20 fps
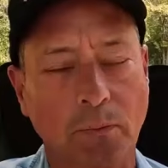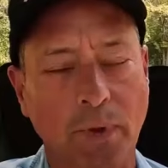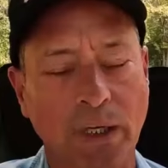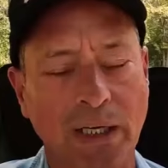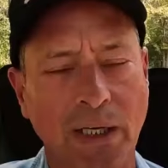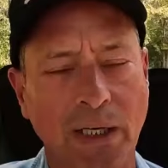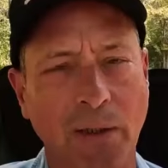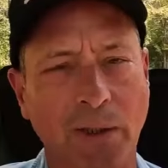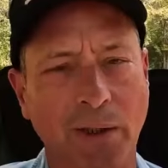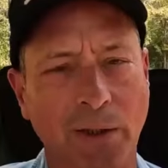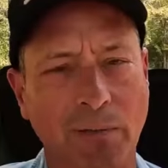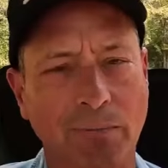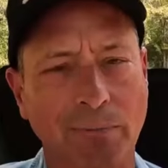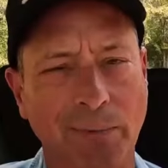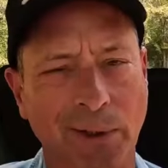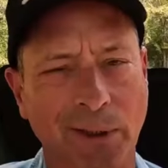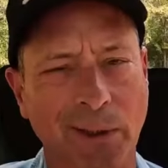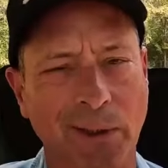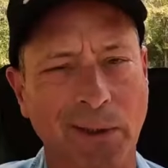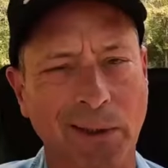yeah, they're,
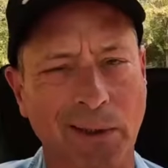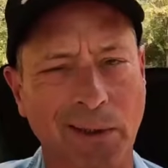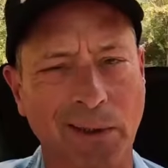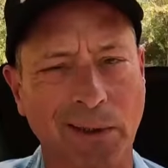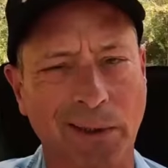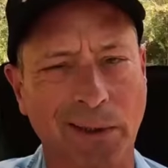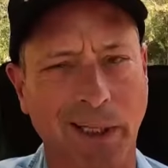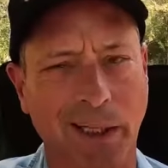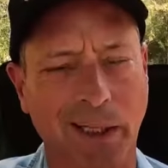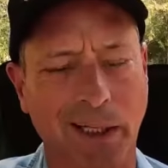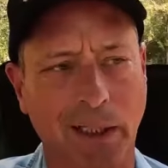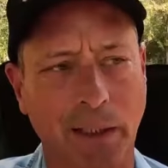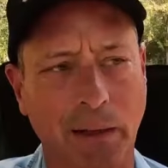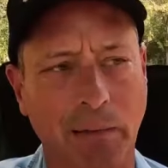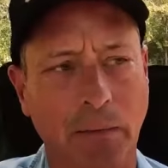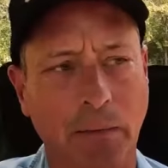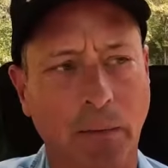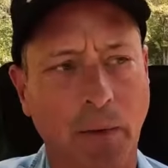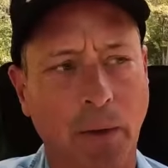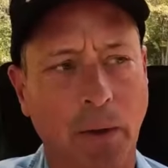they're a little dated.
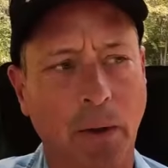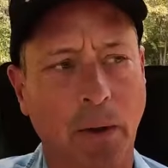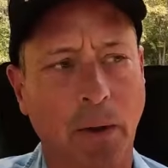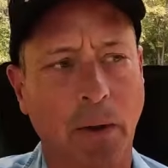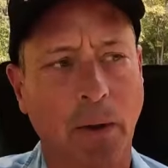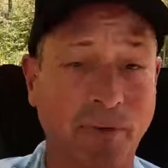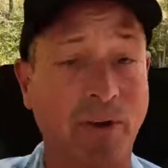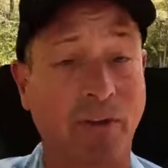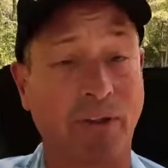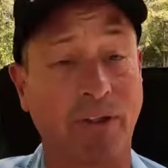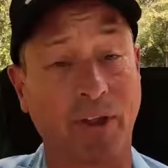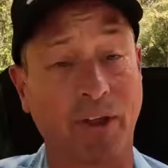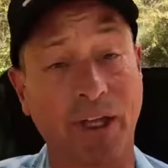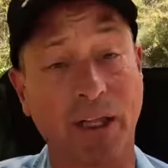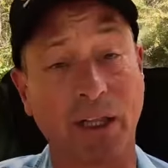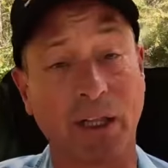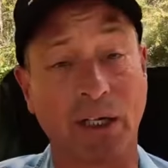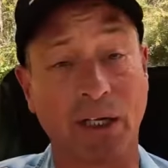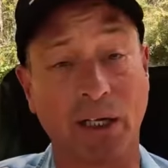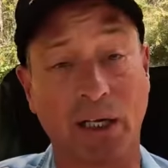The
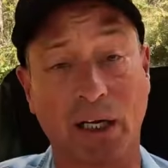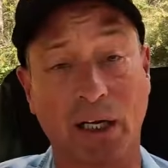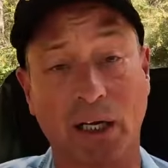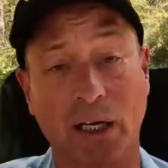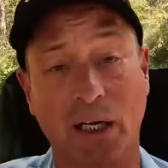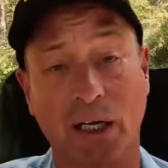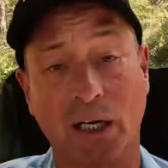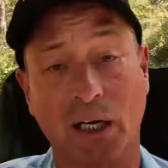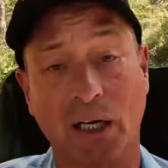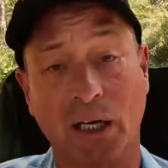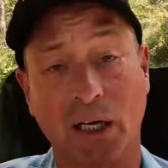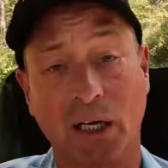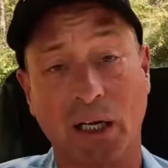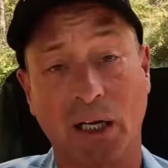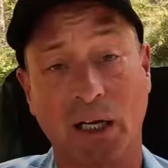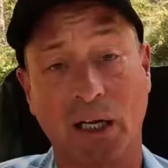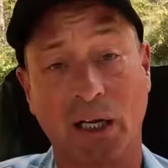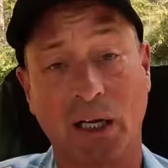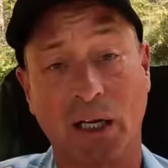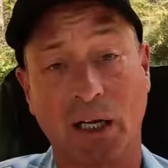thing that I
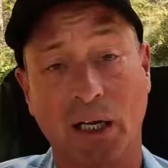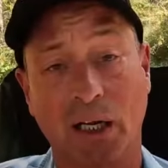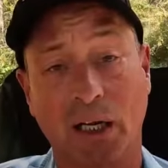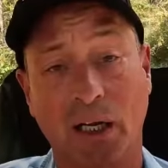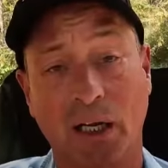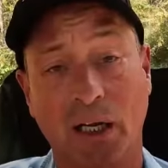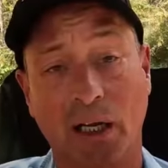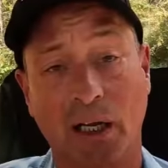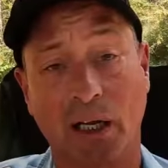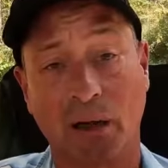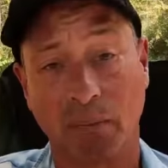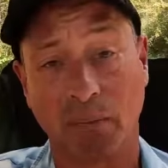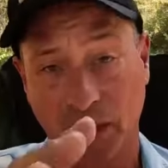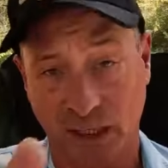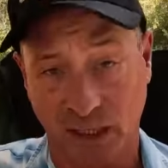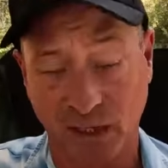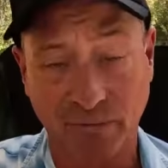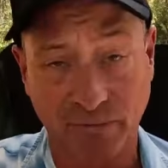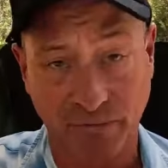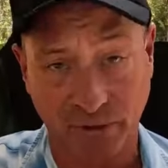am
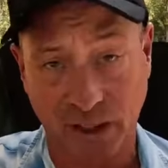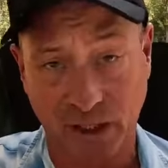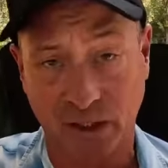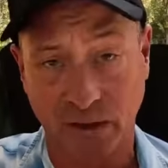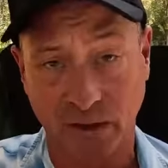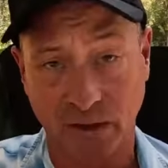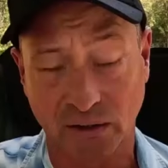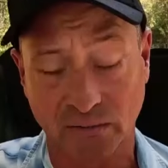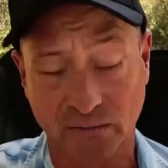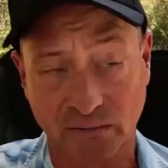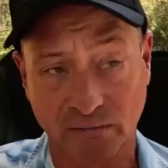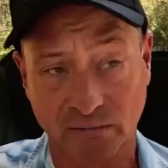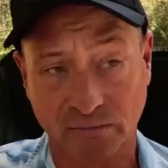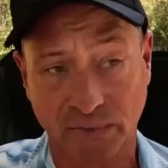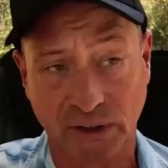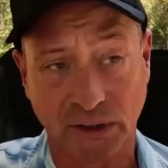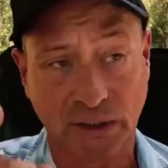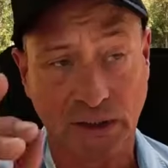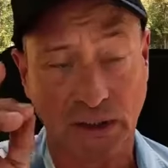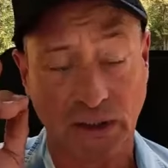not a fan of
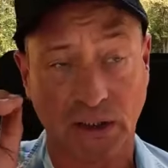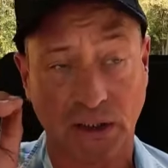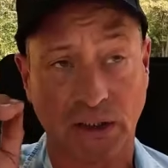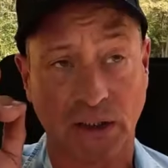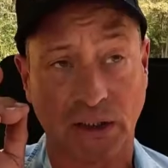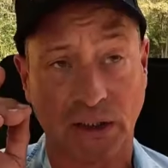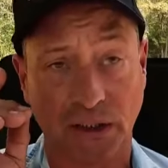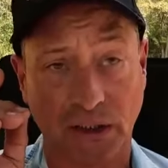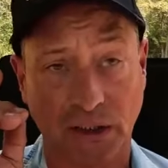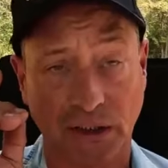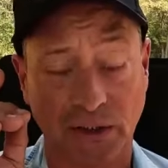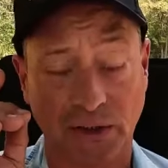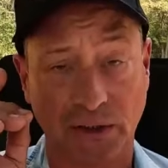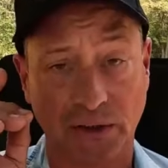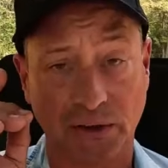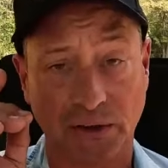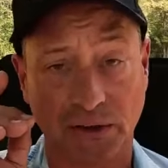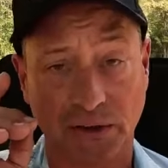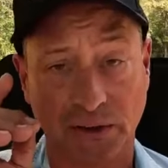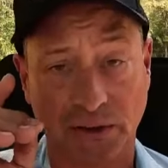
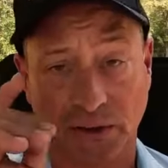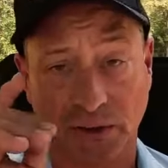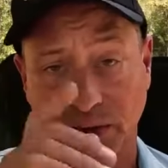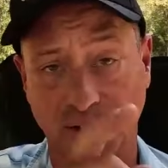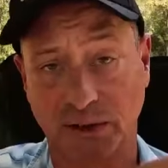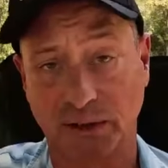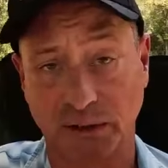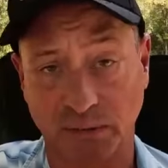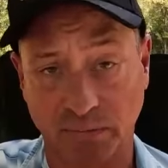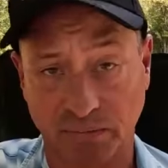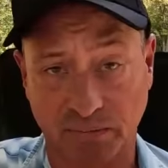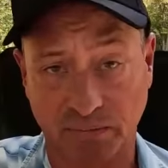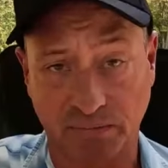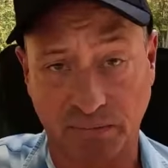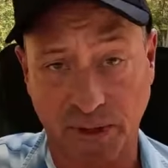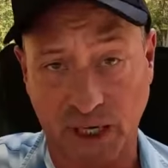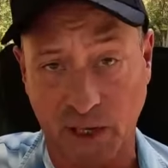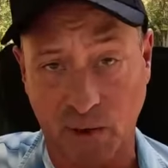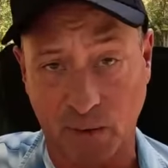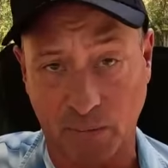is the
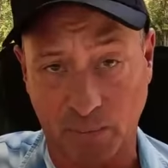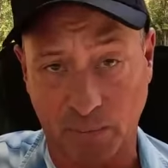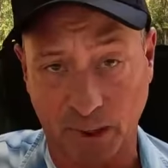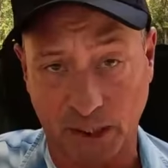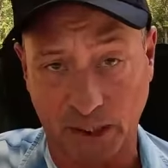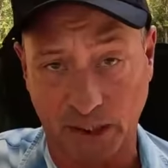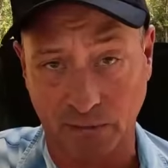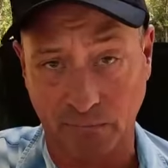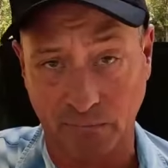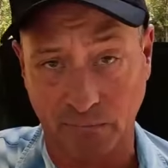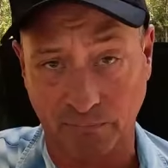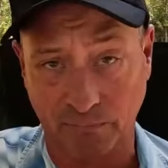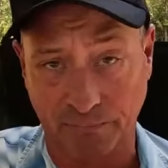power plant